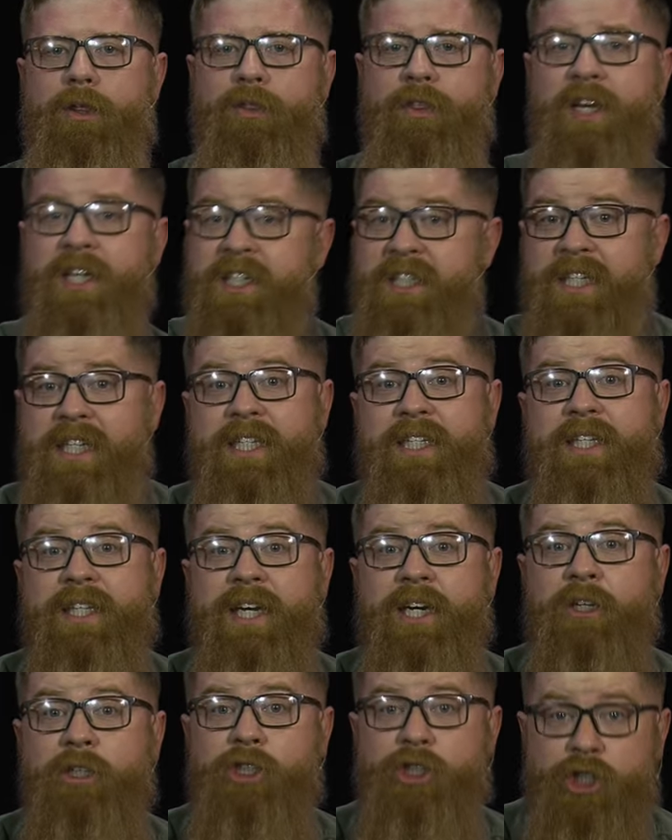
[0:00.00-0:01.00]
This is
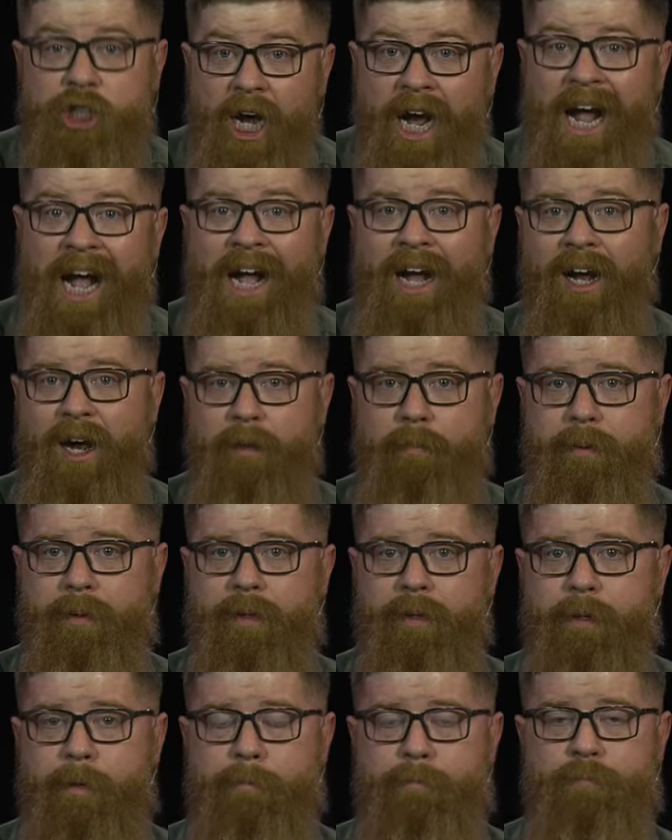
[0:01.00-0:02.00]
their job.
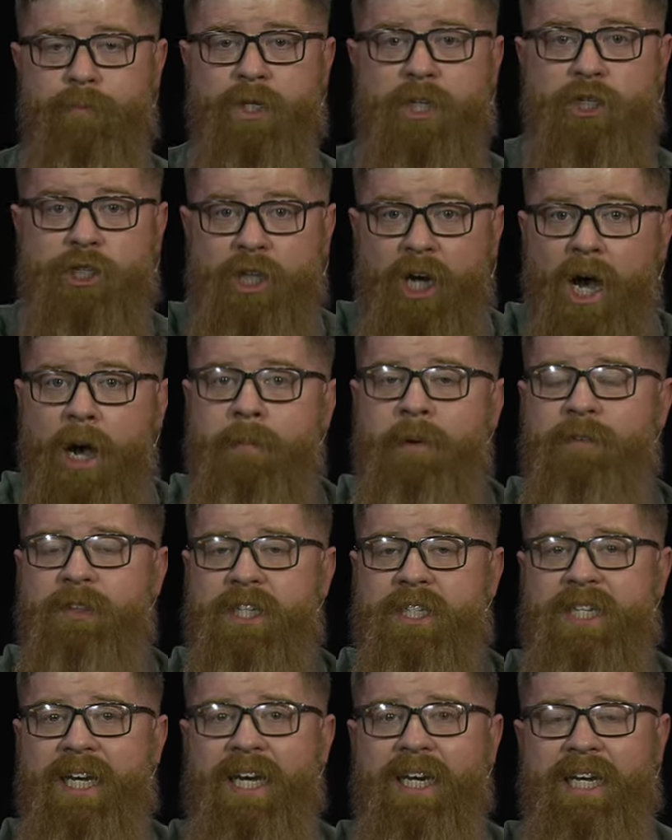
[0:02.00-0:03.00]
The job of
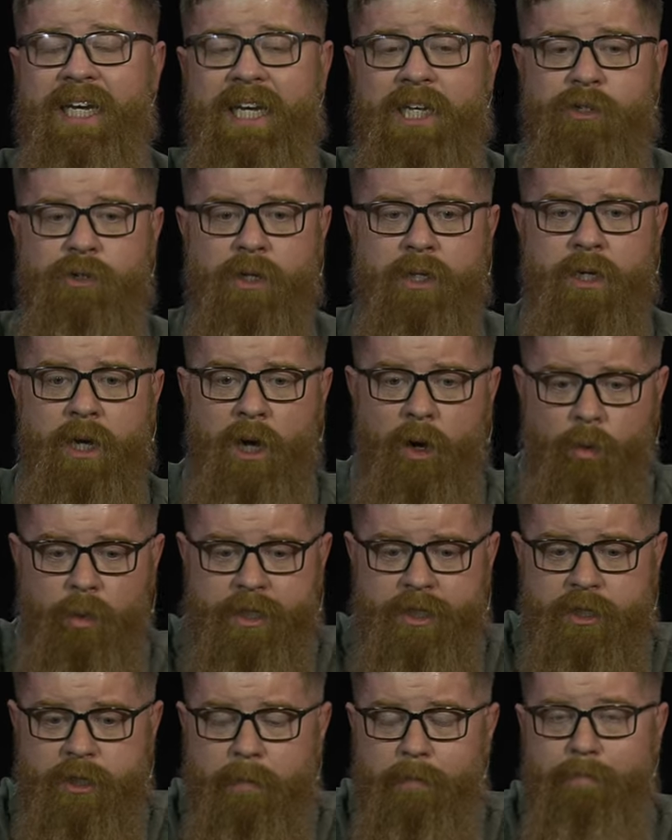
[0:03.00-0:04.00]
the Sanhedrin
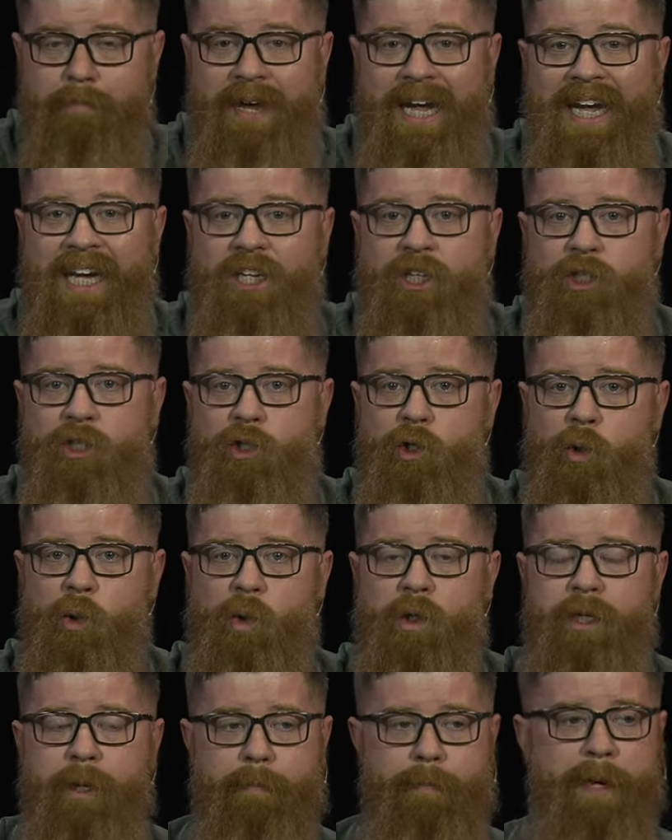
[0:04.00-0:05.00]
was to make
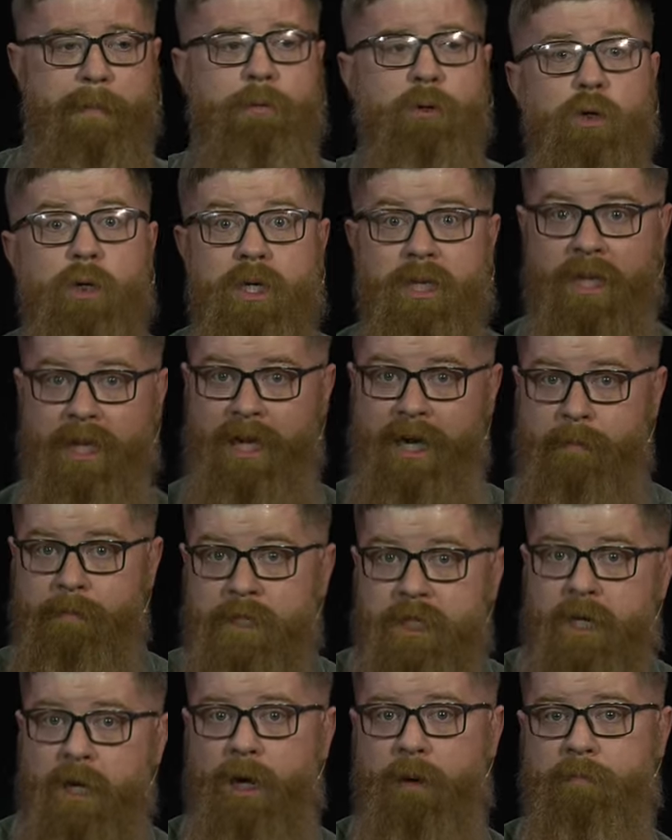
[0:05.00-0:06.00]
sure that people who claimed
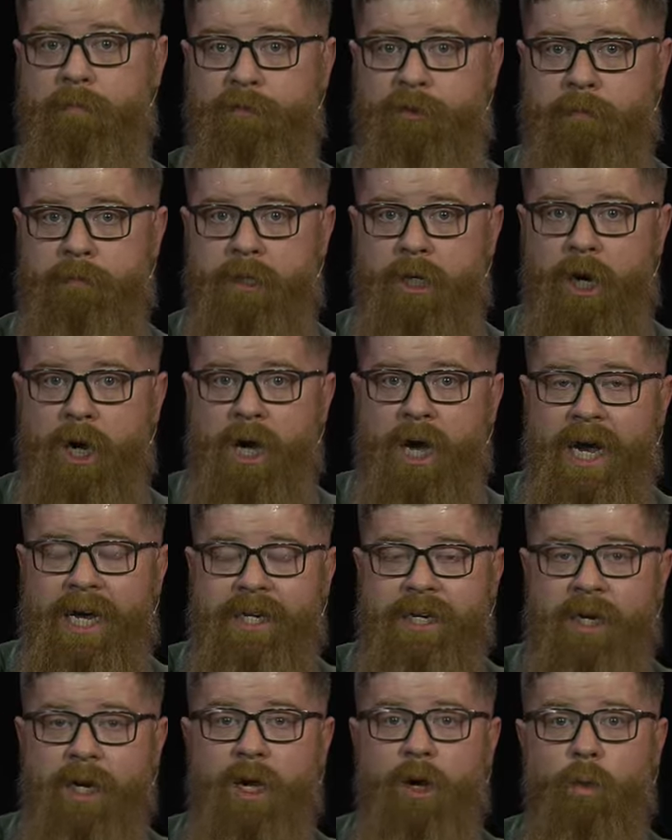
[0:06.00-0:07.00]
to come from
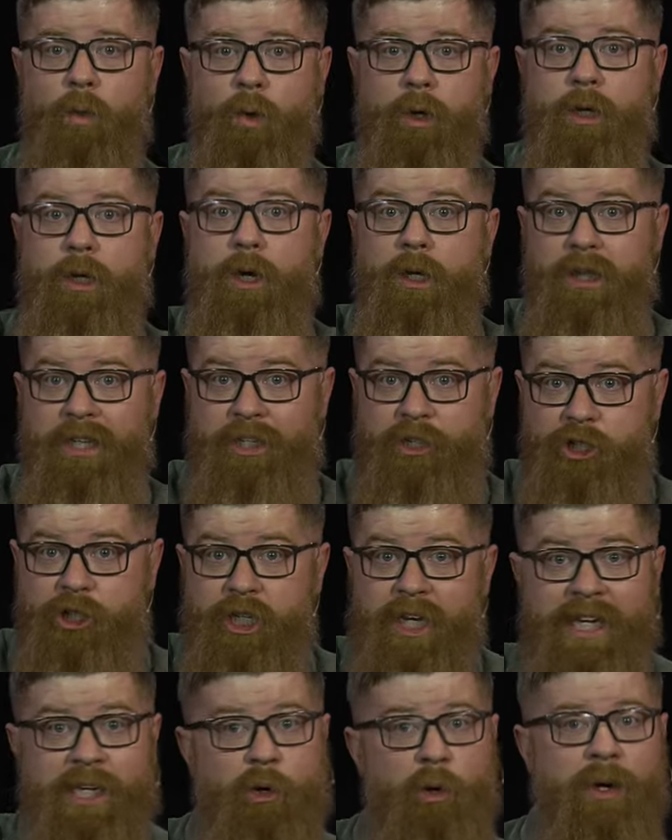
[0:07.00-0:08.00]
God were
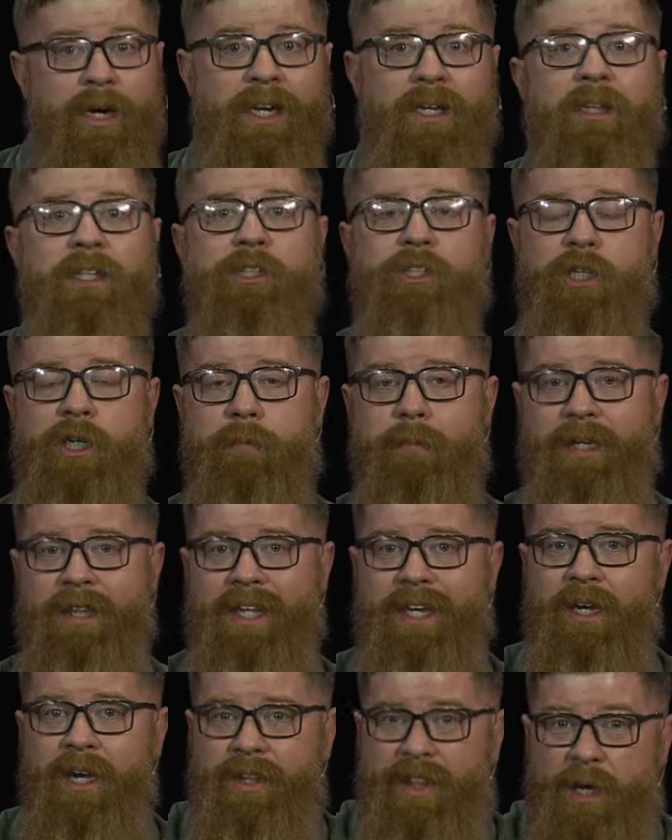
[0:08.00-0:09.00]
legit or illegitimate.
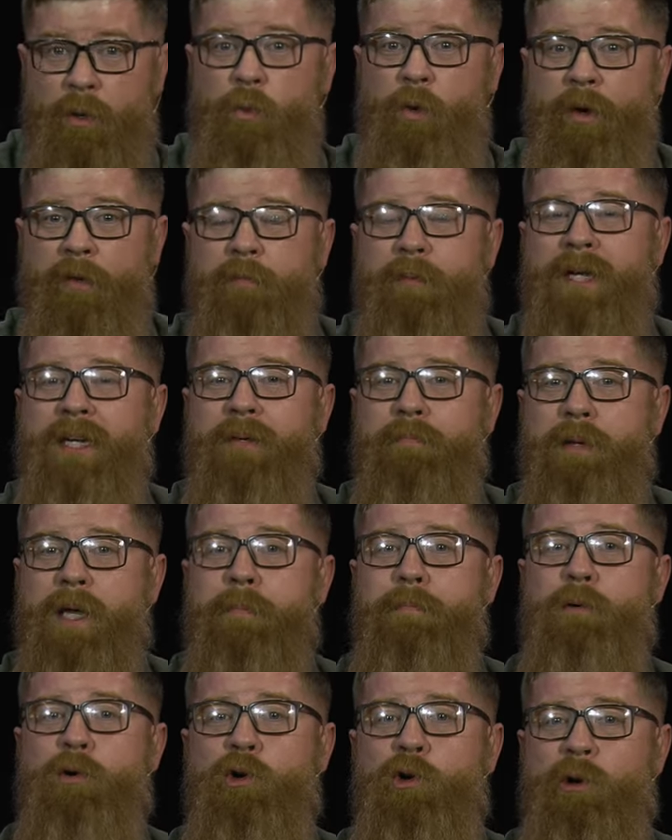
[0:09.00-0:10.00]
They, they would have been
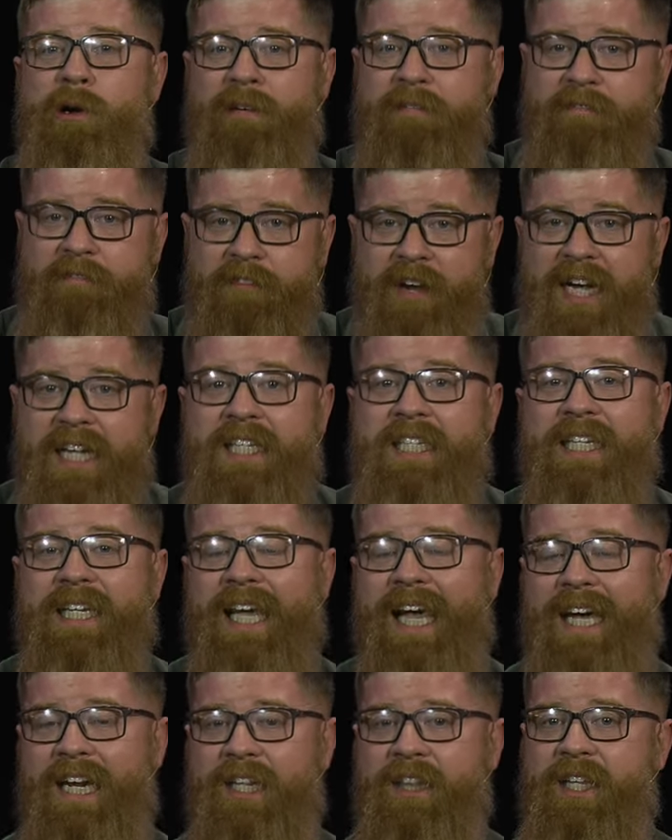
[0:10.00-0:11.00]
people who
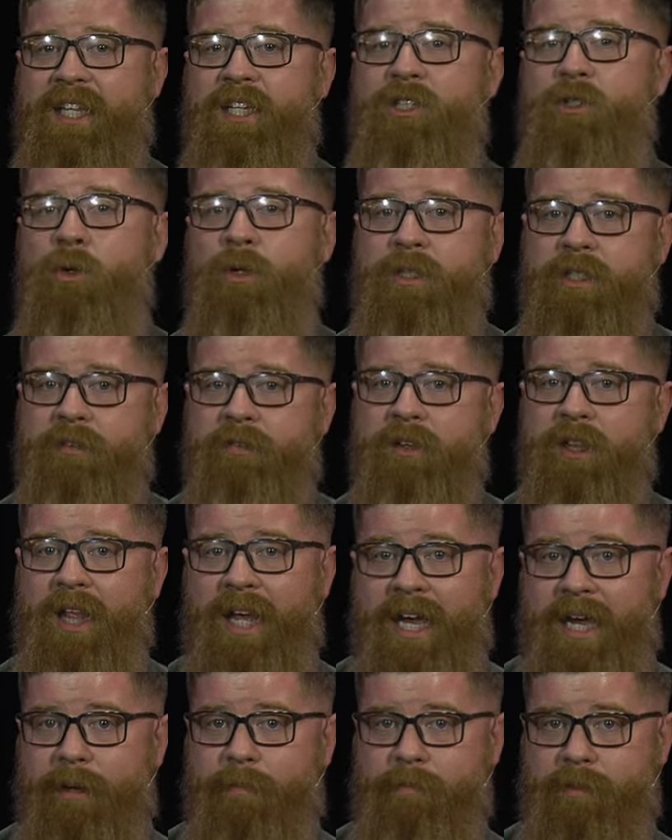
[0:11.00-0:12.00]
investigated these sorts of
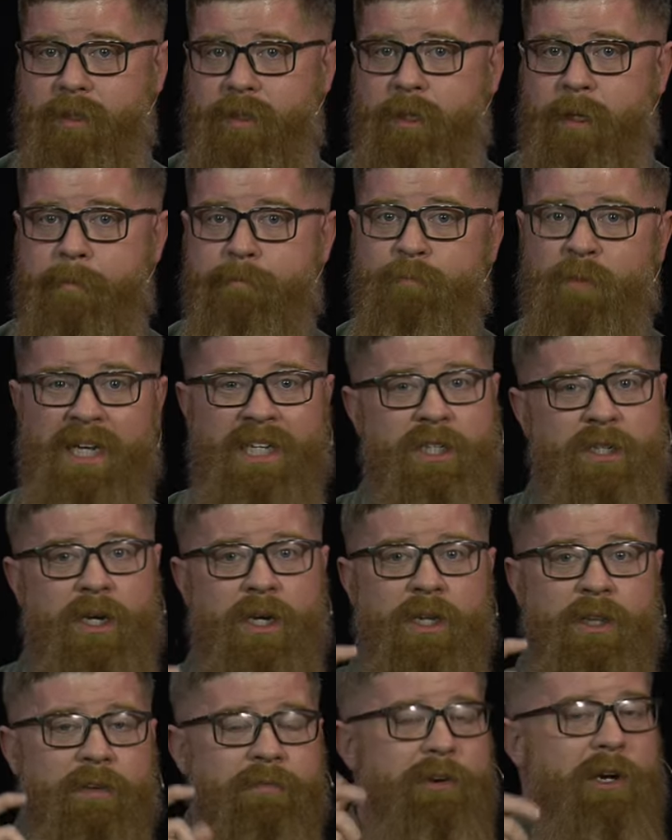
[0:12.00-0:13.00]
claims. That's
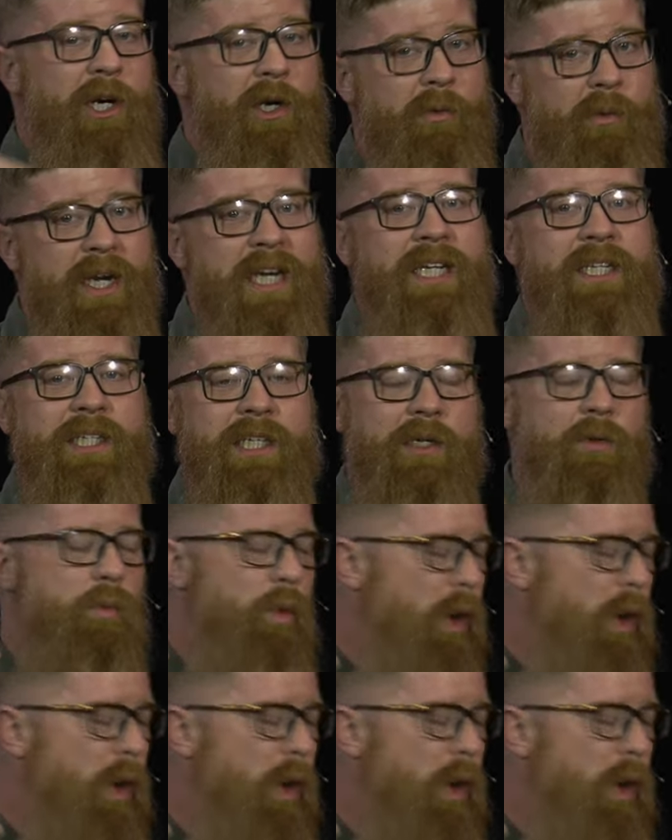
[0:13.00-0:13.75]
the very reason